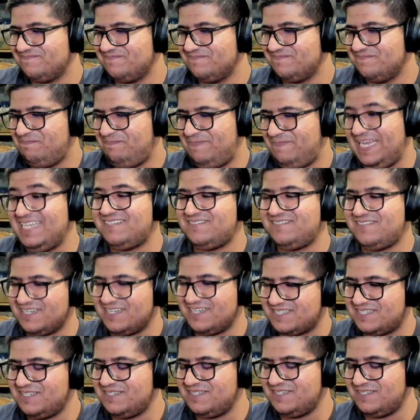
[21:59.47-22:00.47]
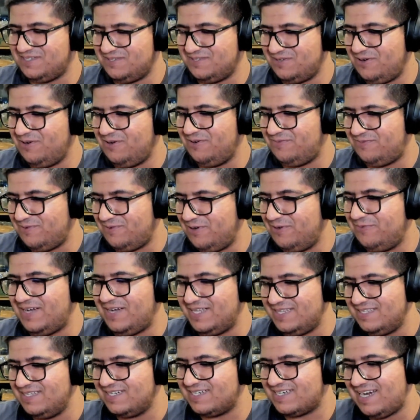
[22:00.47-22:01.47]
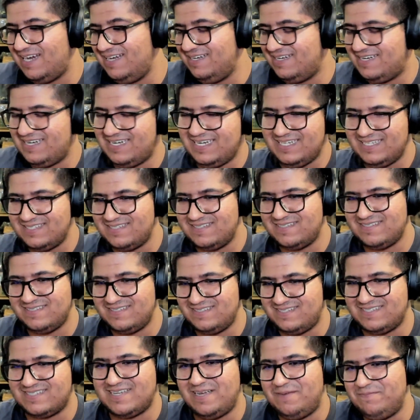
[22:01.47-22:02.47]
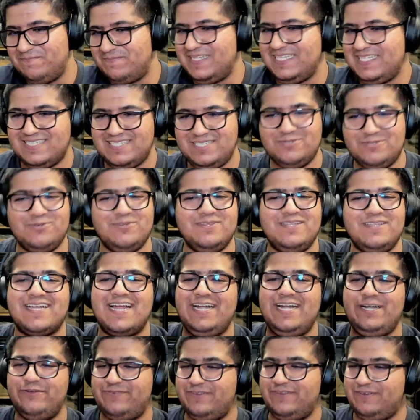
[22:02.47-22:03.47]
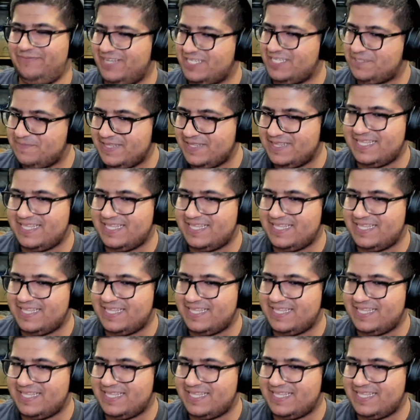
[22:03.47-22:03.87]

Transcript: pay structures of other companies and the kind of investment they